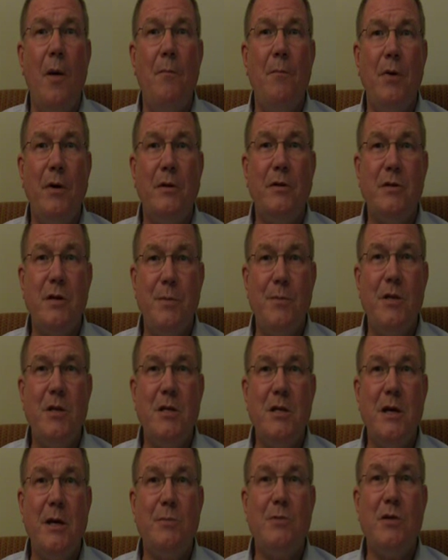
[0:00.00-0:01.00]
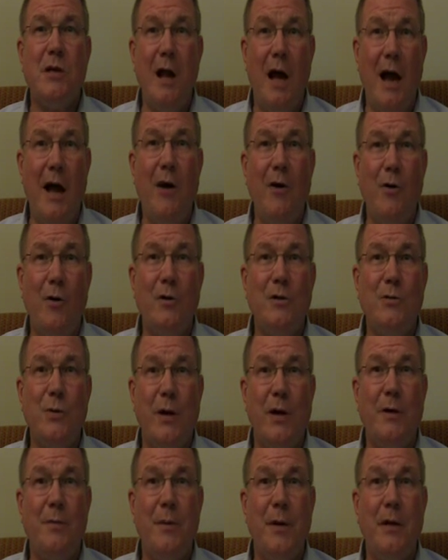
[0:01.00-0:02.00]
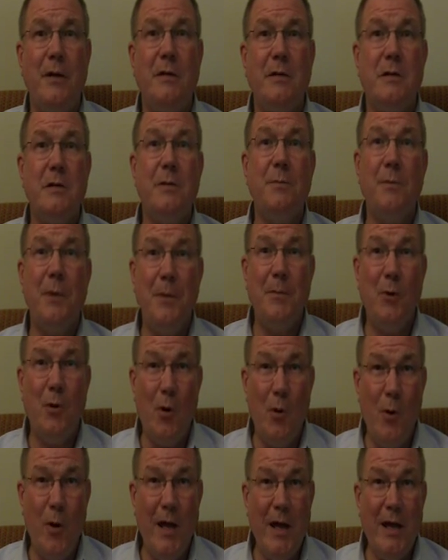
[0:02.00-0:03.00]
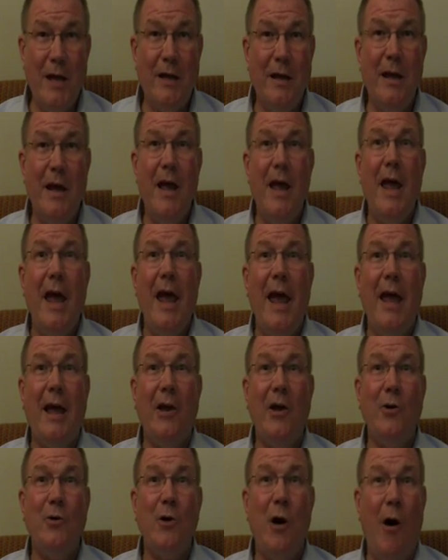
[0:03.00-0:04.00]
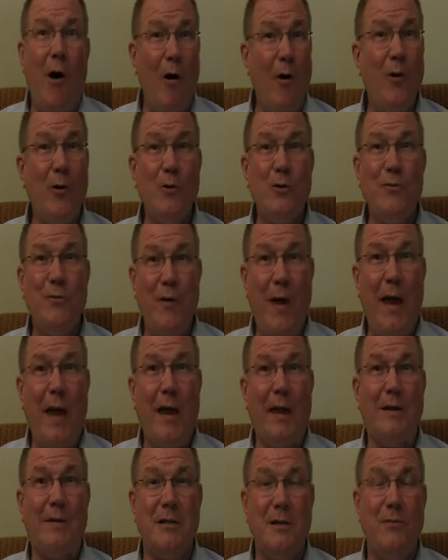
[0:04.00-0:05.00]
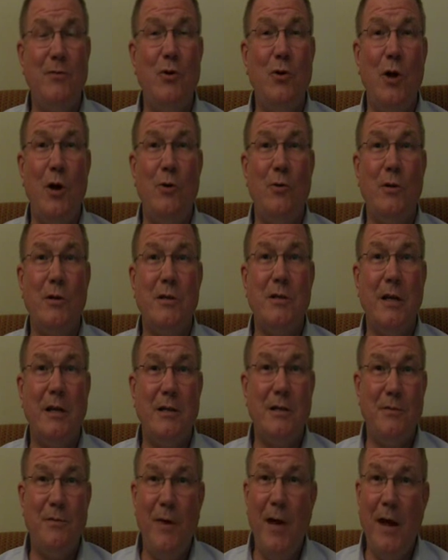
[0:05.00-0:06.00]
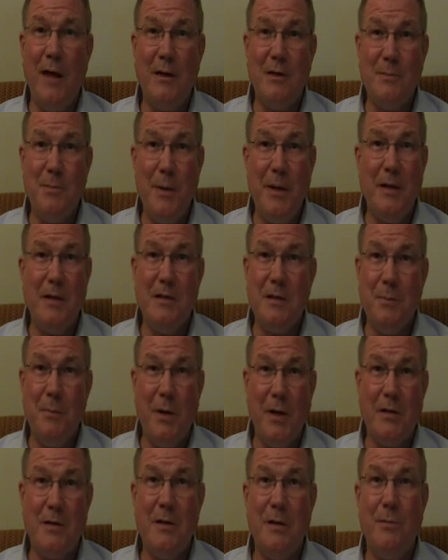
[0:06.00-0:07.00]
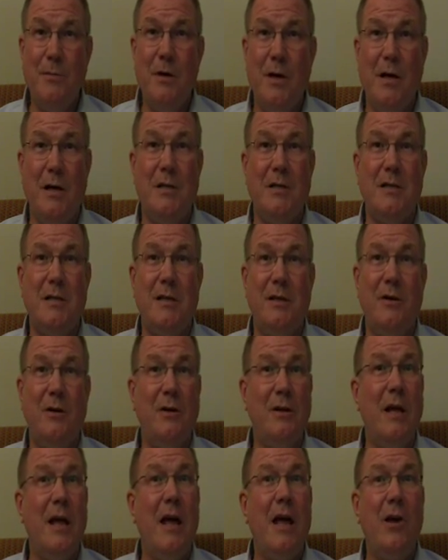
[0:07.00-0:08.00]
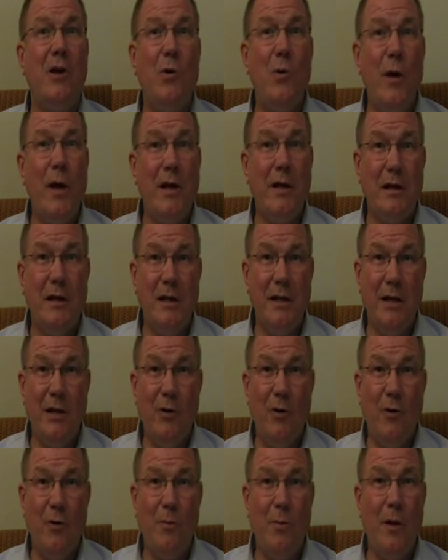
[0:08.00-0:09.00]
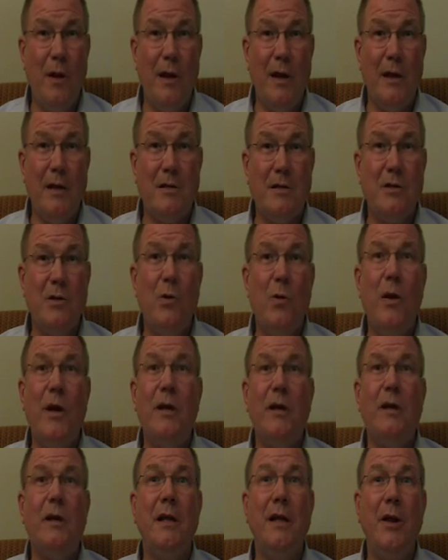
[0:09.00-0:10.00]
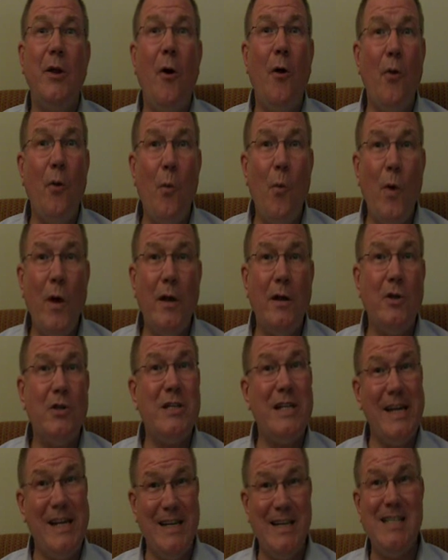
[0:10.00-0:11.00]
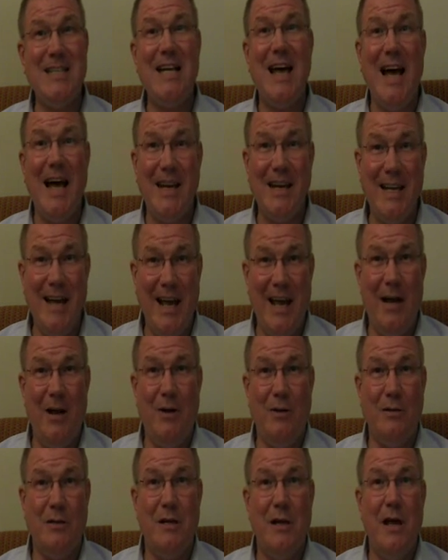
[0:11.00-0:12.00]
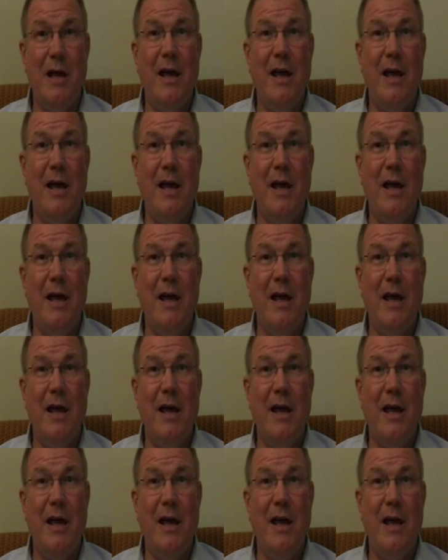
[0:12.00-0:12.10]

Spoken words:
But some of the tips that I always recommend is that people go ahead and go to all those fans, and if you notice, as the fan spins, it picks up dust and all. Go ahead and clean all the blades. Go ahead and clean all the windows, inside and out,